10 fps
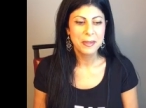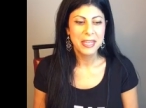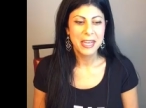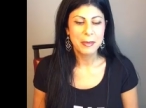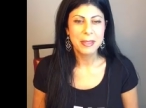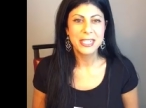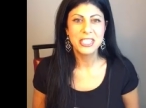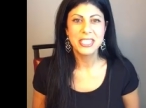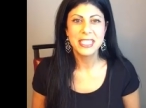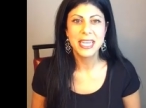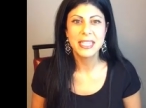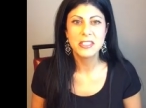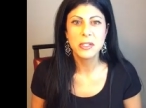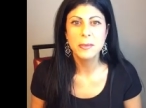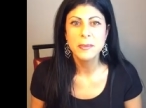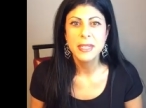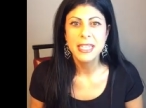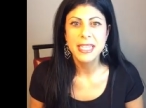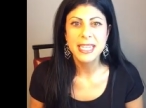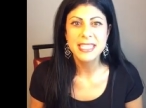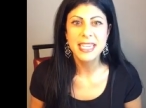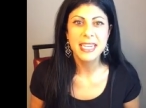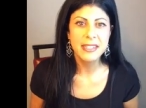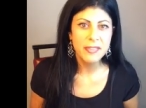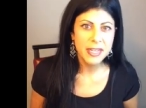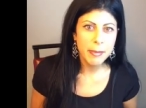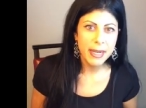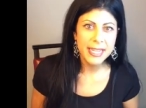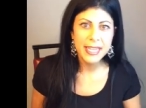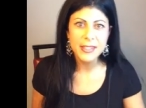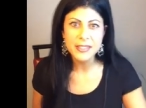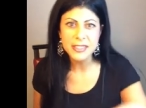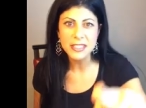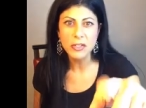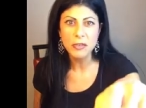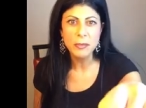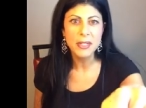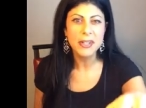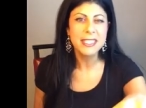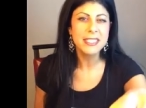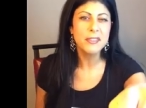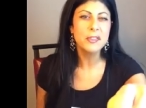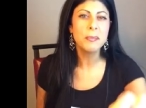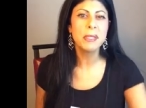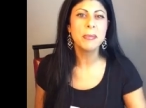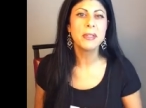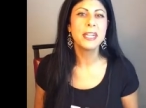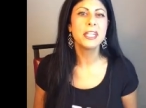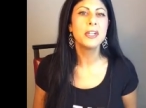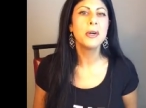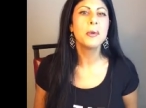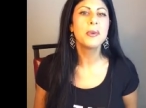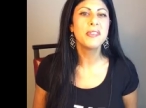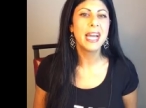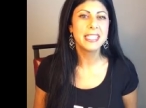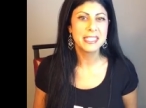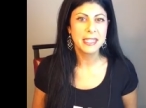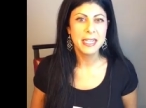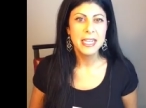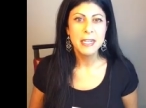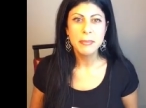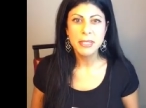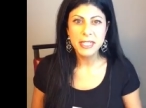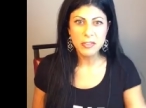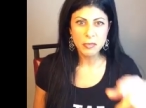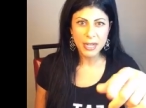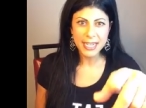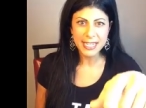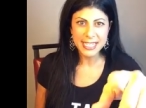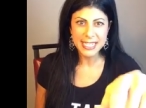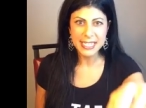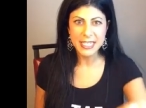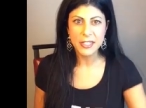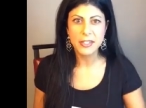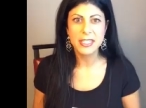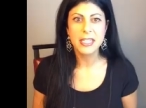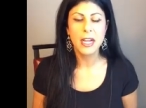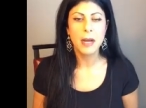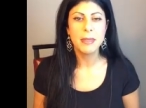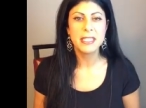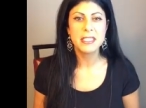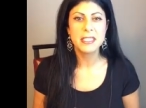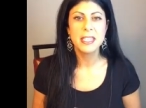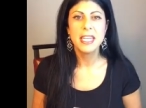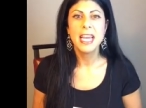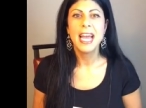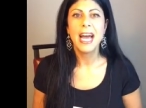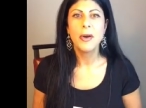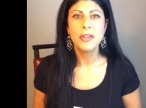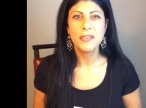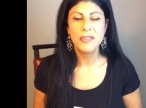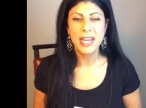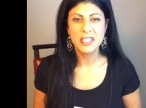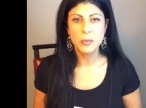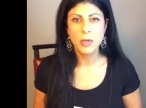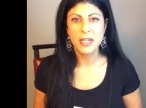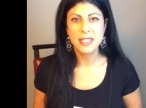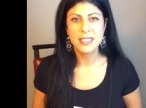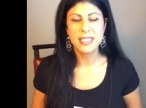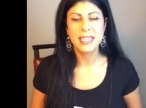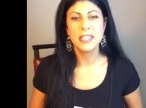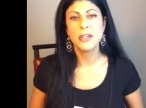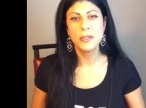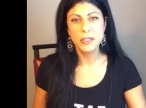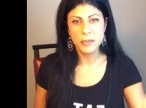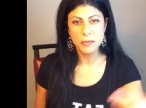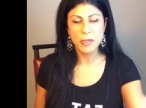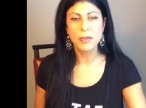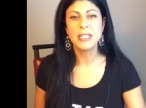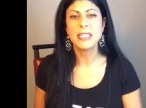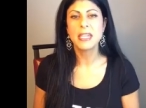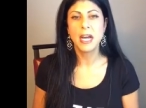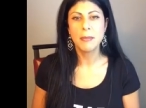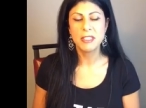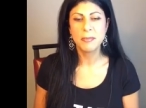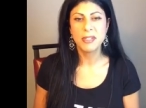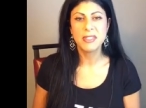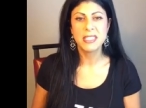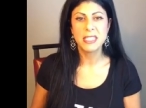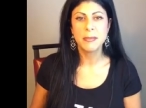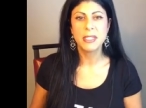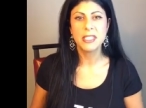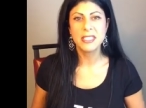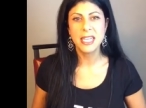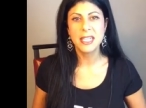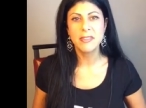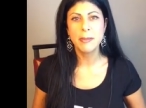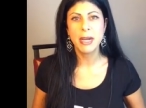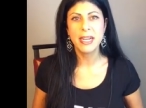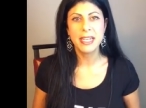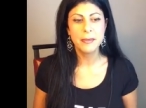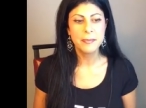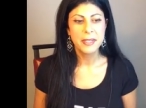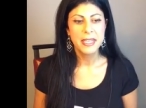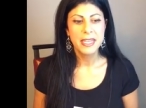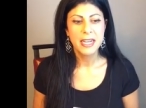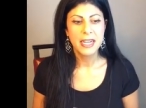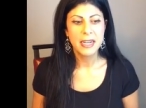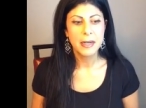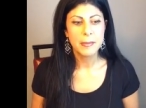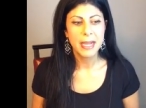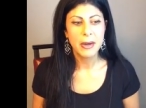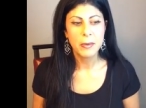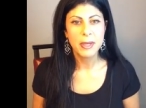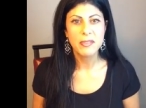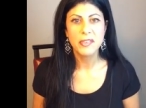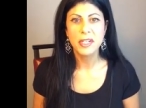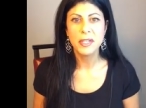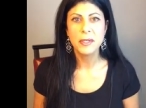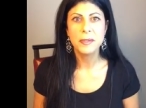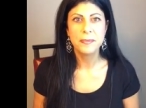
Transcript: I'm glad she did that. So like I said, if anybody else in the group here, I see a few people that I know were fasting, please write in here in the comments how your fast was. And I know you wrote it in the comments previously, but just tell everybody how it went for you.